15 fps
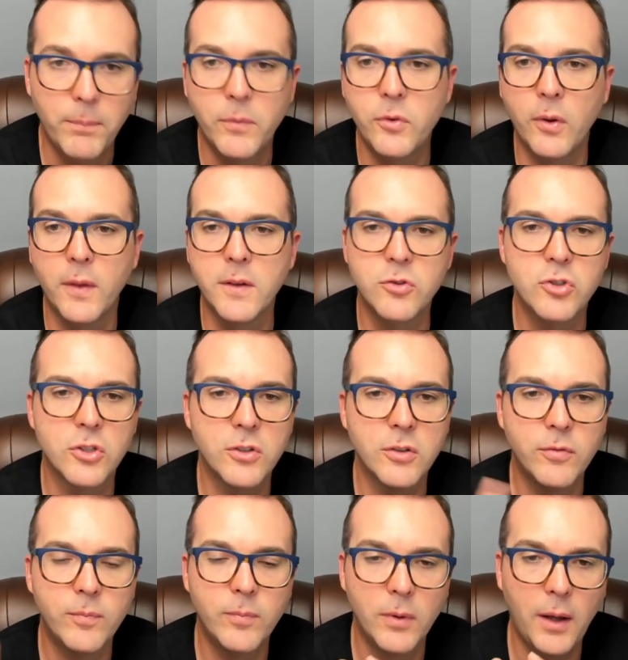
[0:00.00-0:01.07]
So this is just
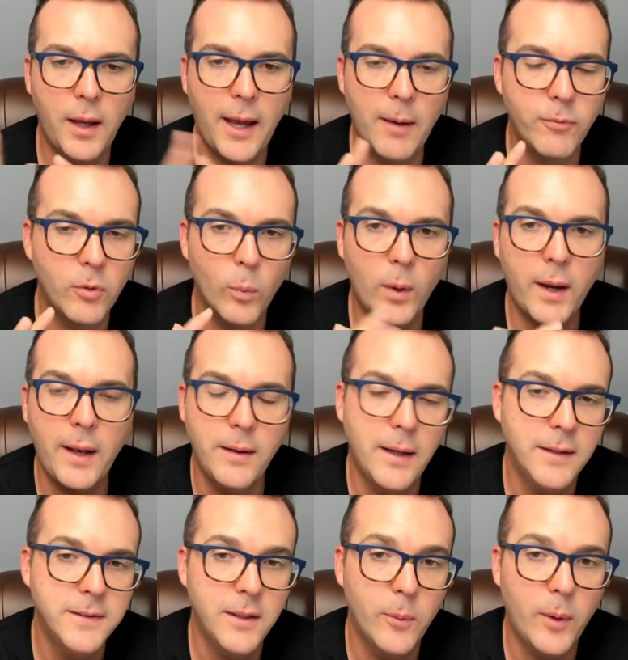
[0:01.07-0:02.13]
a, after what I
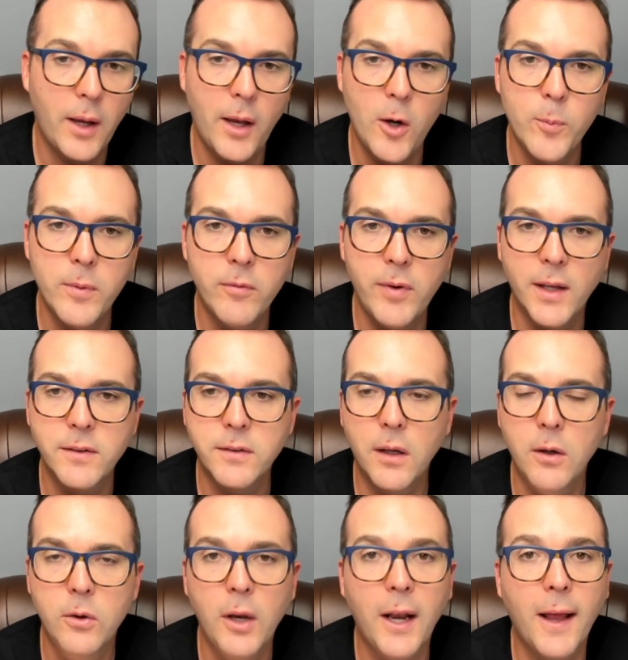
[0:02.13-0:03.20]
see when I open VS
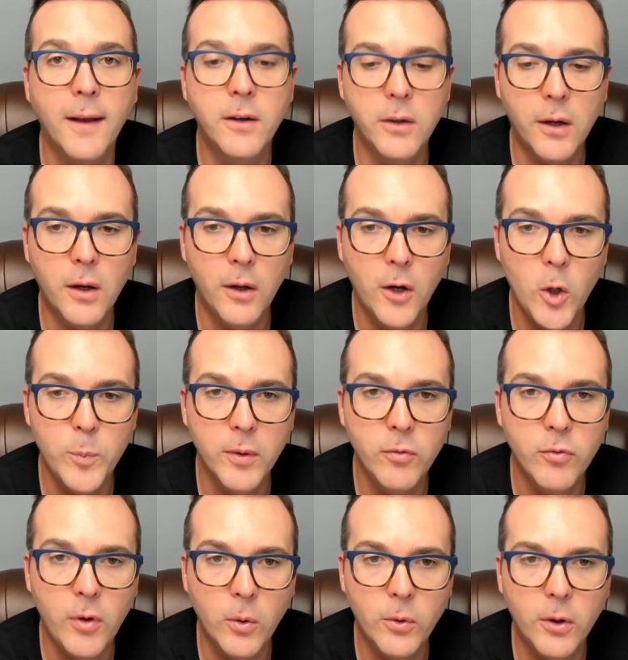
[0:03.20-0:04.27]
Code and I click on Open
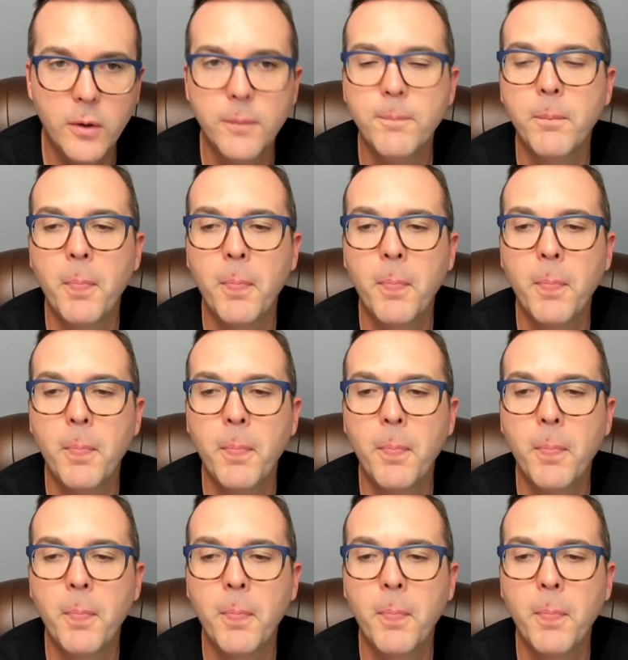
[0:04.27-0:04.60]
Folder.